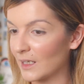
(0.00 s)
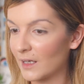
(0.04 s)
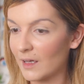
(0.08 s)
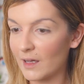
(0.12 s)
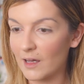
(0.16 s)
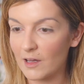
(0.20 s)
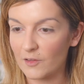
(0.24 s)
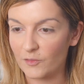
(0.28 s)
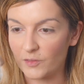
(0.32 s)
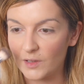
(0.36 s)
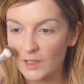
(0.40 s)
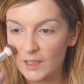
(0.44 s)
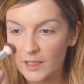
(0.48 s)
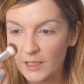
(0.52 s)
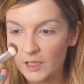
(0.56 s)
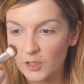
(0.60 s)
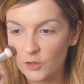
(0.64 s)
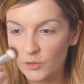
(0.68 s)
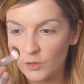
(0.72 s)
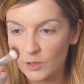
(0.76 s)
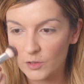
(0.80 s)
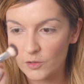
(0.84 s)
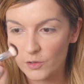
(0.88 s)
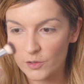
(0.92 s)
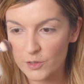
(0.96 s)
I feel like
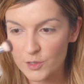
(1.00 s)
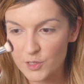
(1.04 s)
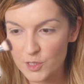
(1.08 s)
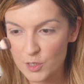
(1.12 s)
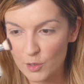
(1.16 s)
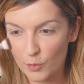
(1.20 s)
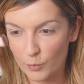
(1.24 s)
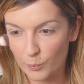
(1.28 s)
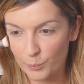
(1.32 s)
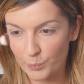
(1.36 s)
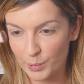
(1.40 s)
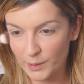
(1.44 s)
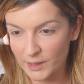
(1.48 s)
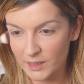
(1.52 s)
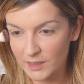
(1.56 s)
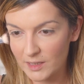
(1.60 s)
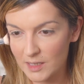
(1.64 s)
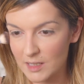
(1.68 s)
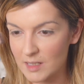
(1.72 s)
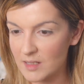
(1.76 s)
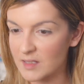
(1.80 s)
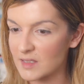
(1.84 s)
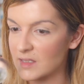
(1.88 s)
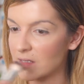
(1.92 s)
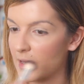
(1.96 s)
you can also build
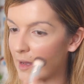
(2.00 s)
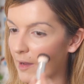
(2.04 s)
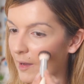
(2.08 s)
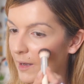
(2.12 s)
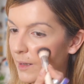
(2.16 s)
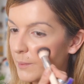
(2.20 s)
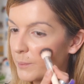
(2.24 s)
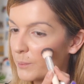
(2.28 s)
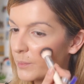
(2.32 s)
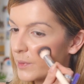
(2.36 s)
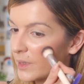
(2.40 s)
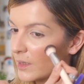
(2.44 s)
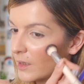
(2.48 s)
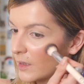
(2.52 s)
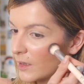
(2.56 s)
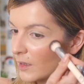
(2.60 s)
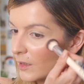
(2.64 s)
this up,